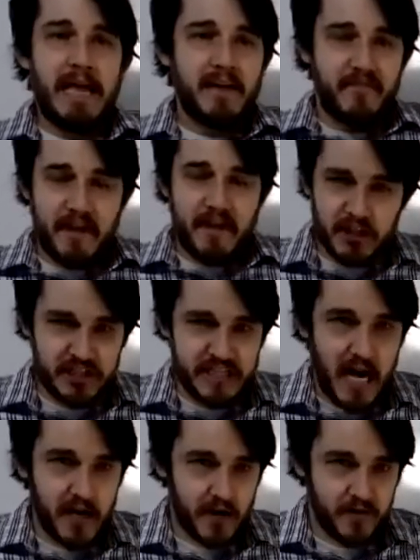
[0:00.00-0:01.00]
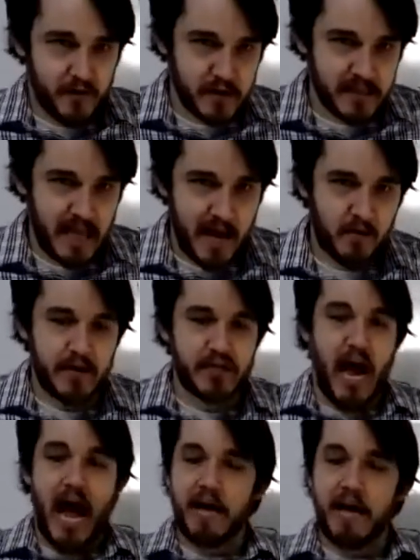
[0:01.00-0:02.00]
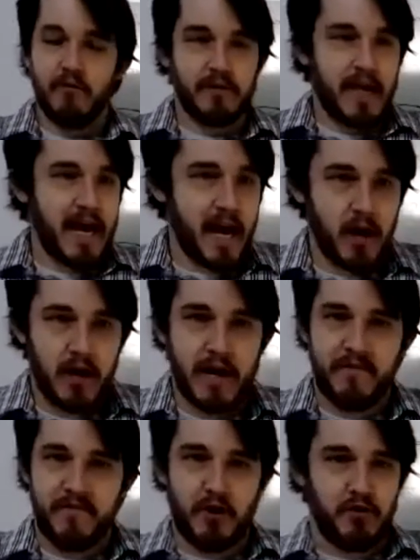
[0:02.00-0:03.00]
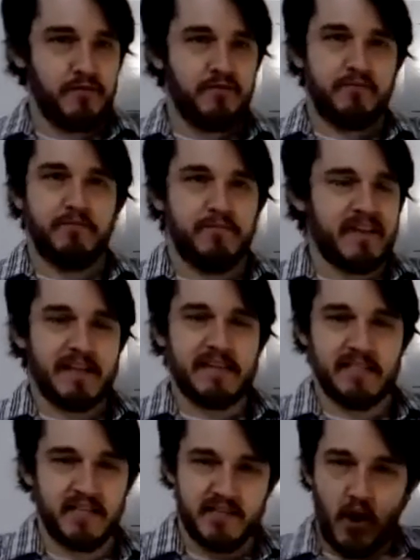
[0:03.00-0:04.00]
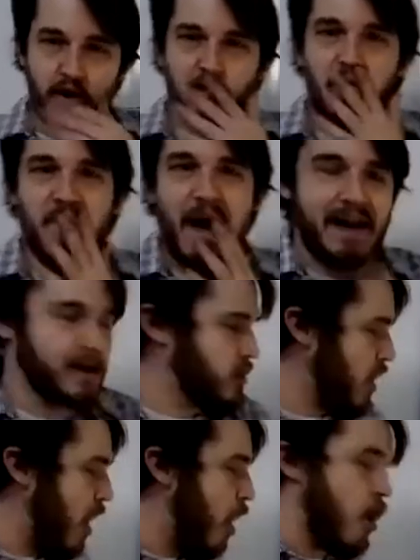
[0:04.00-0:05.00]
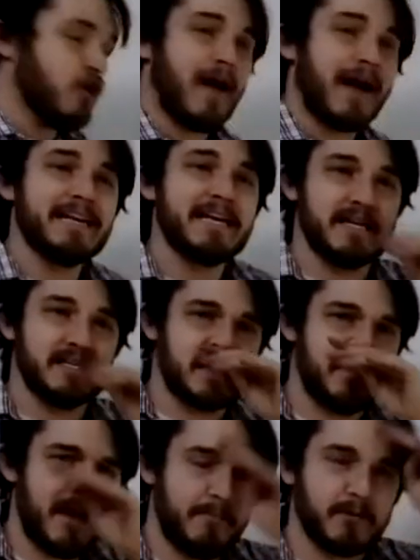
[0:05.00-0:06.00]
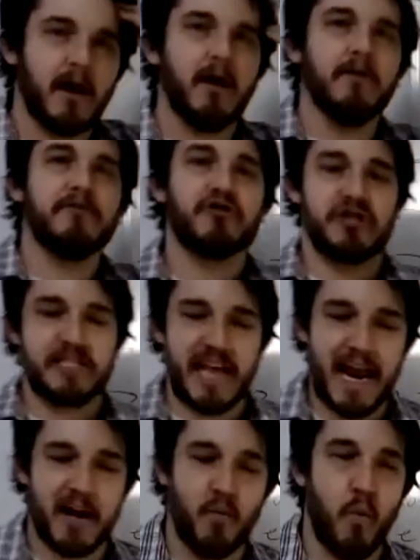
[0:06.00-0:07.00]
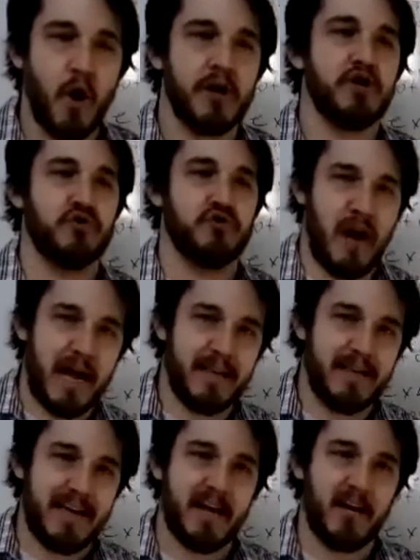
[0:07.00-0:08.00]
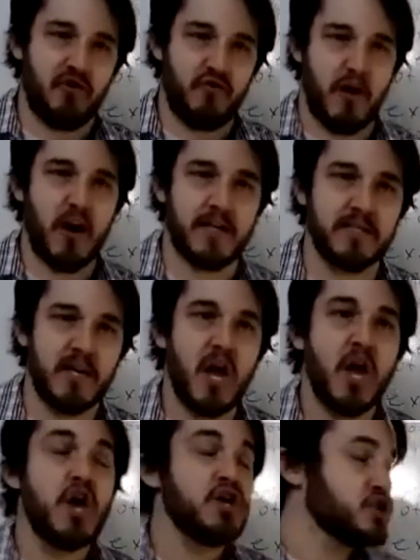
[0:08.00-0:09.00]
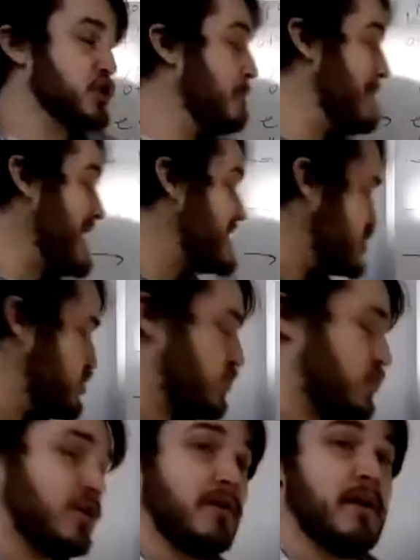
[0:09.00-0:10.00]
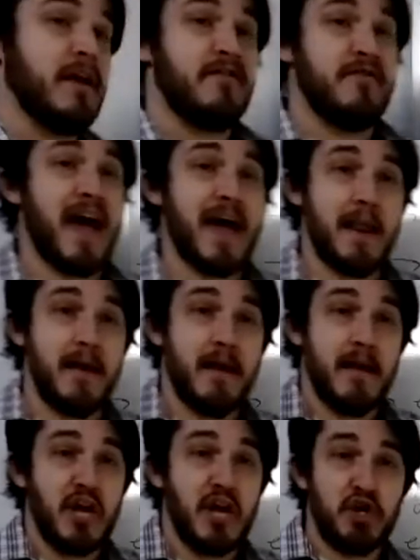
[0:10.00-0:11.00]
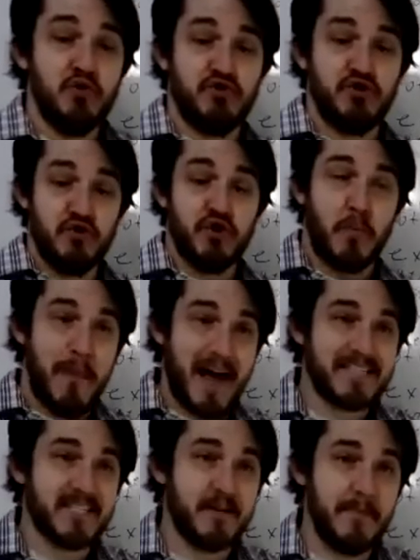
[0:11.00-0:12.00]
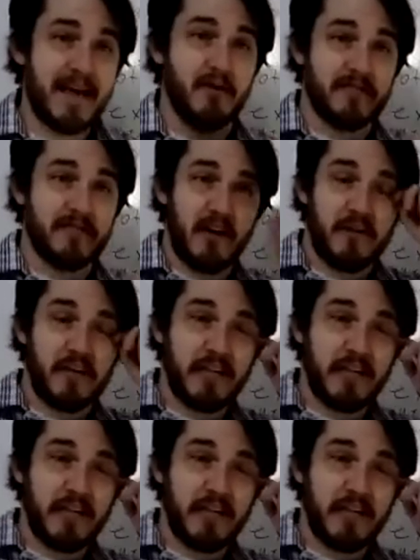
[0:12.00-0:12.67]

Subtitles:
If English is not your first language, I don't care if your sentences aren't grammatical. All I need is to be able to understand what you're trying to get across. So make sure that you do your best to make yourself